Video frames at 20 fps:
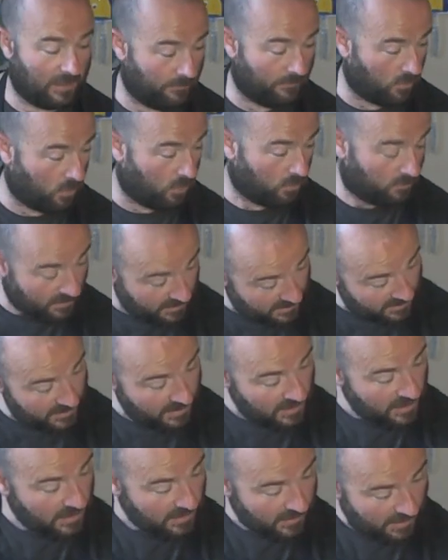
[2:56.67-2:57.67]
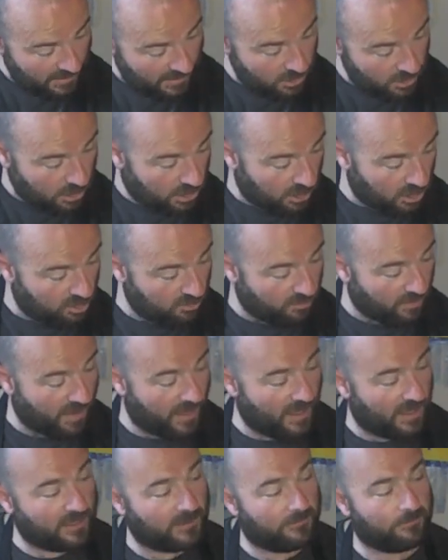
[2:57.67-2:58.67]
already, get your glue
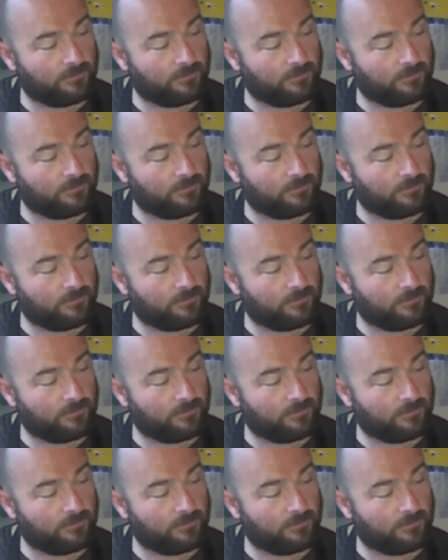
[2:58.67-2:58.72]
bag,